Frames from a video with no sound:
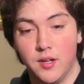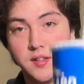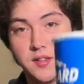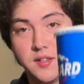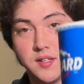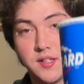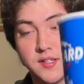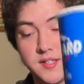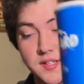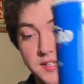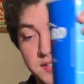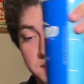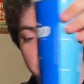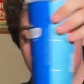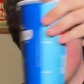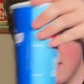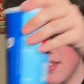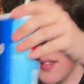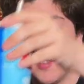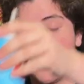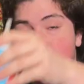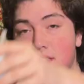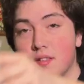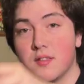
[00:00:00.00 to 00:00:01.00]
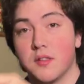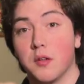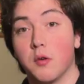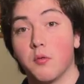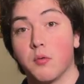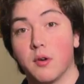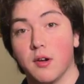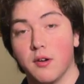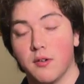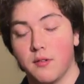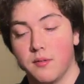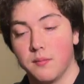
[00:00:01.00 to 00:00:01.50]
This is the
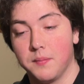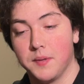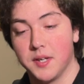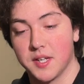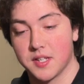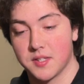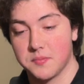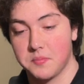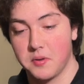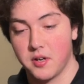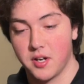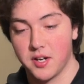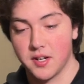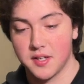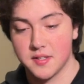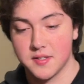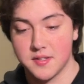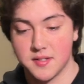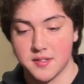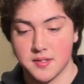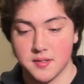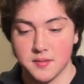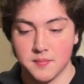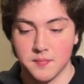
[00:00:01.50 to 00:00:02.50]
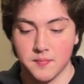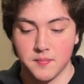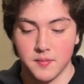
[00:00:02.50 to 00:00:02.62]
real experience.